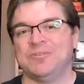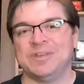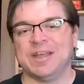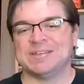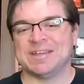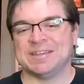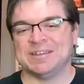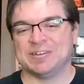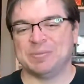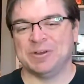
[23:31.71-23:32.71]
If you guys got the
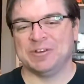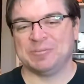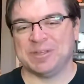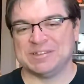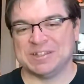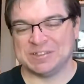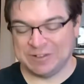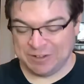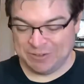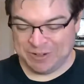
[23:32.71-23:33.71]
experience, PlayStation
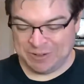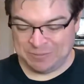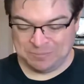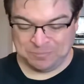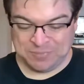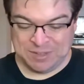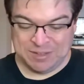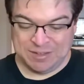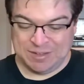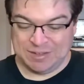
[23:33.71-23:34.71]
Underground.
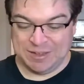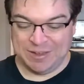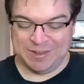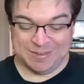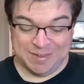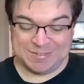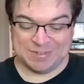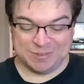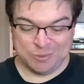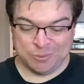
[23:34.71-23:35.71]
Now, this
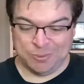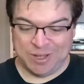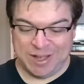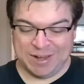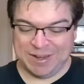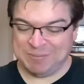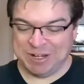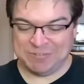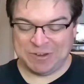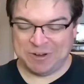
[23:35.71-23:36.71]
is cool.
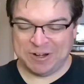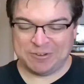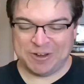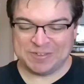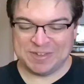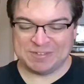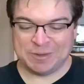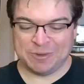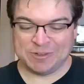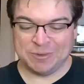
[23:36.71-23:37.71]
Man, if I ran across this,
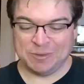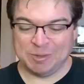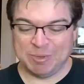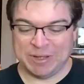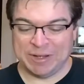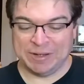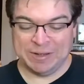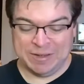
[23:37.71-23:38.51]
I would totally buy it.